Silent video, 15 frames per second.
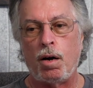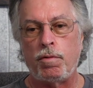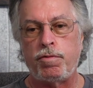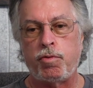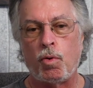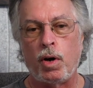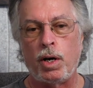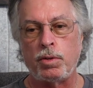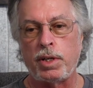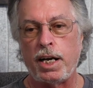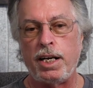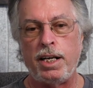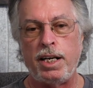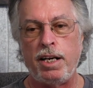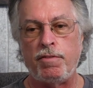foil. They
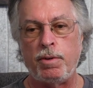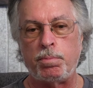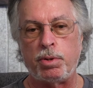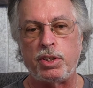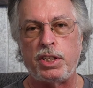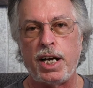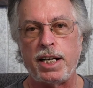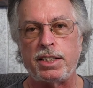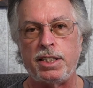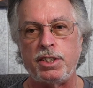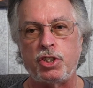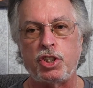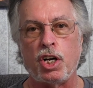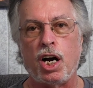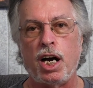didn't even protect
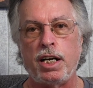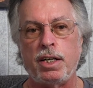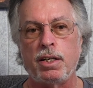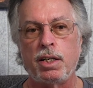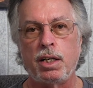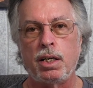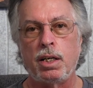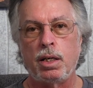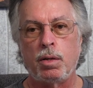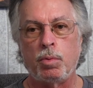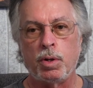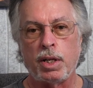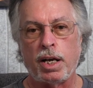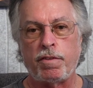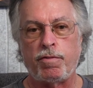inside
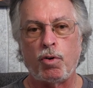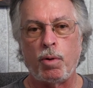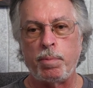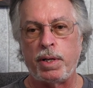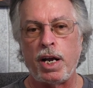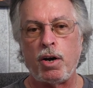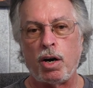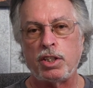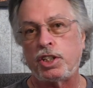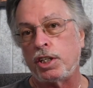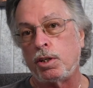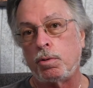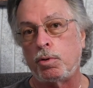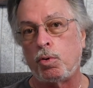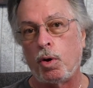with like foil. They are
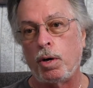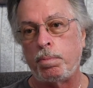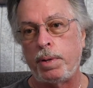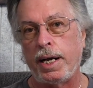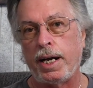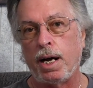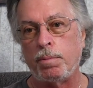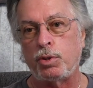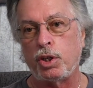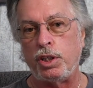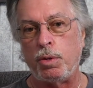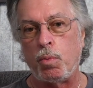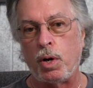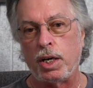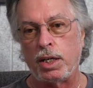single coil pickups, so
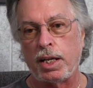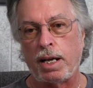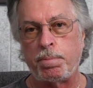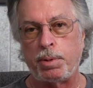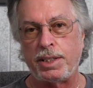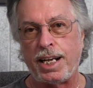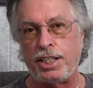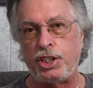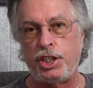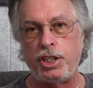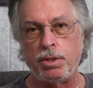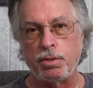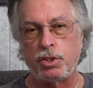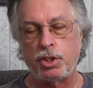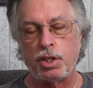you want to like put that
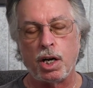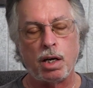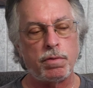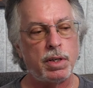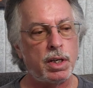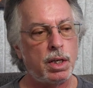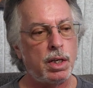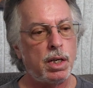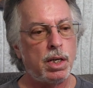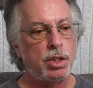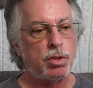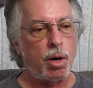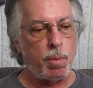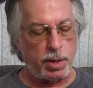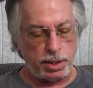shield stuff.
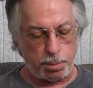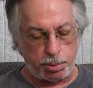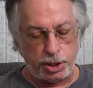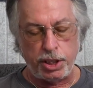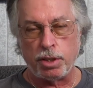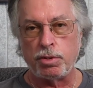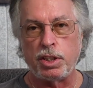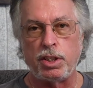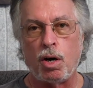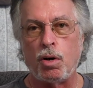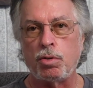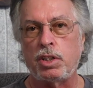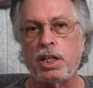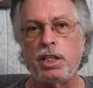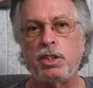So I wound up shielding the
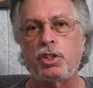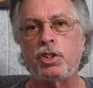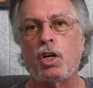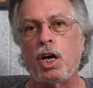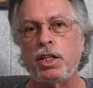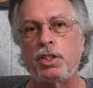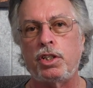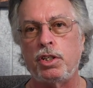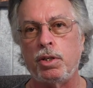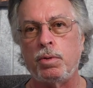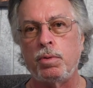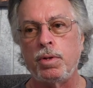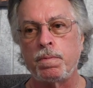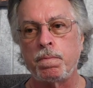whole thing inside too,